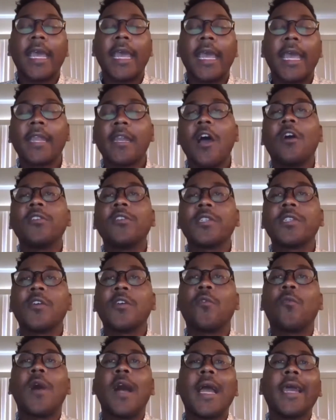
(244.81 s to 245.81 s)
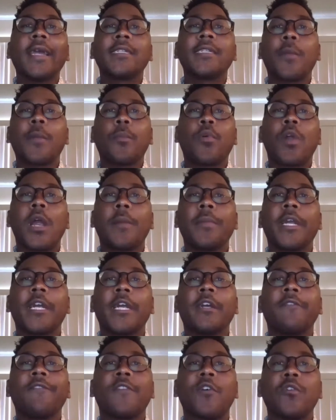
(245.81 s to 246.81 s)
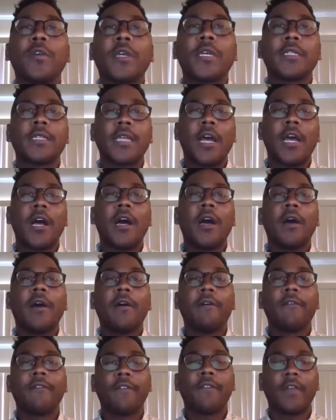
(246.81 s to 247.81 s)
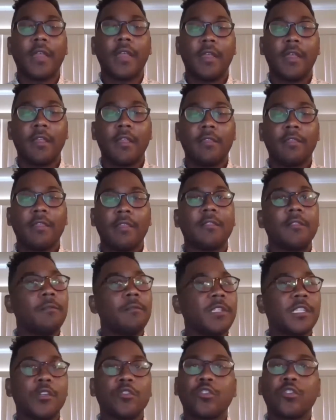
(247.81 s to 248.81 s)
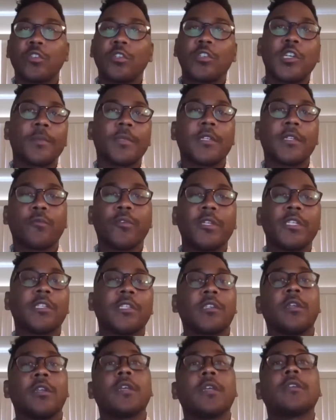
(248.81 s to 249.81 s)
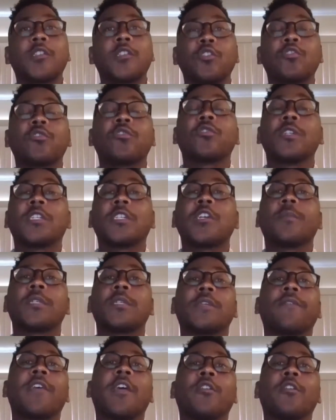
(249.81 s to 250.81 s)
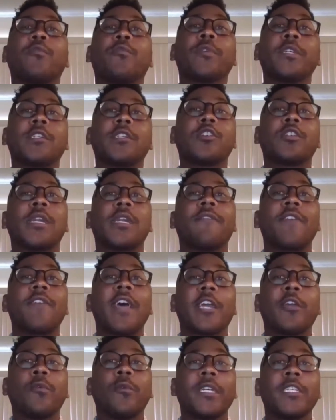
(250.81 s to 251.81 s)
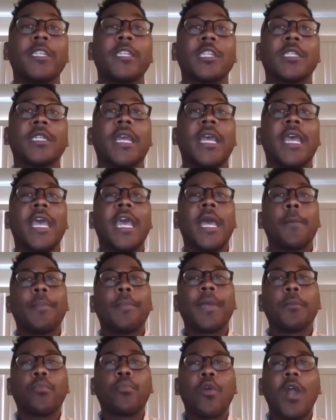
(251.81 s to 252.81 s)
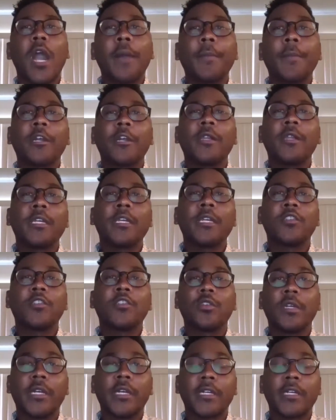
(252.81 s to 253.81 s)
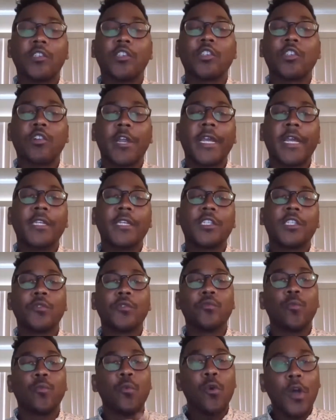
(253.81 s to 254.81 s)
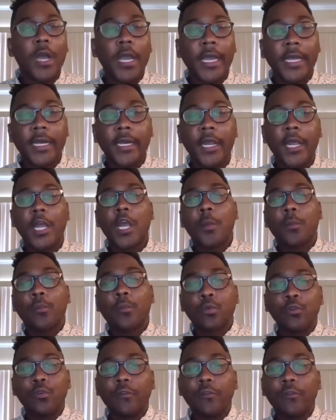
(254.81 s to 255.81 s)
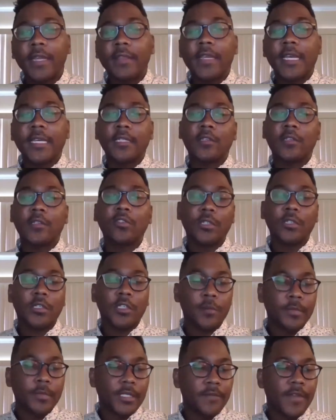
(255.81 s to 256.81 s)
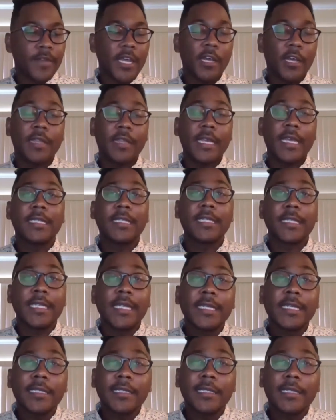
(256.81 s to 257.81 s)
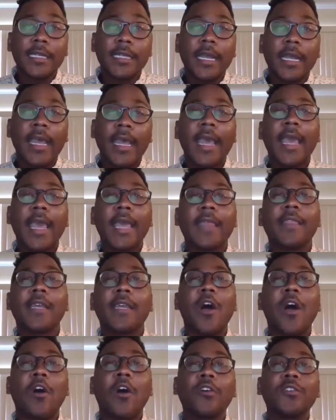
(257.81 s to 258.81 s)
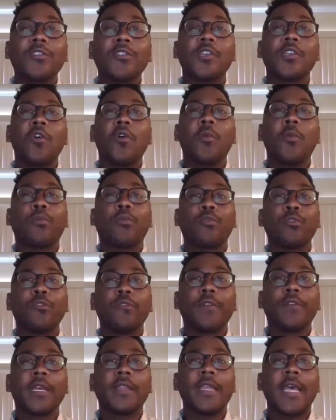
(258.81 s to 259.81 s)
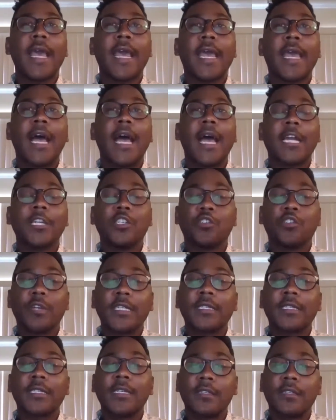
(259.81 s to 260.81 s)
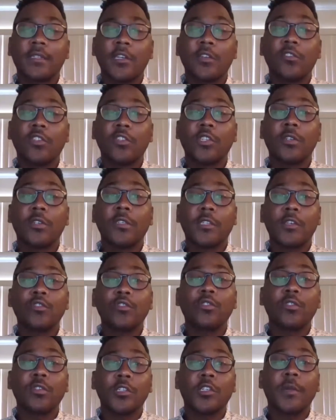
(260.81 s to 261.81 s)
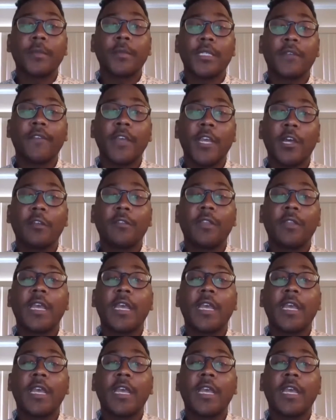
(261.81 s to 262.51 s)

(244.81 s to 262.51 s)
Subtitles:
And also, why is that primary focus of social determinants of health research and evaluation been primarily constrained to, one, proving that social determinants of health exist, and then also proving that addressing the social determinants of health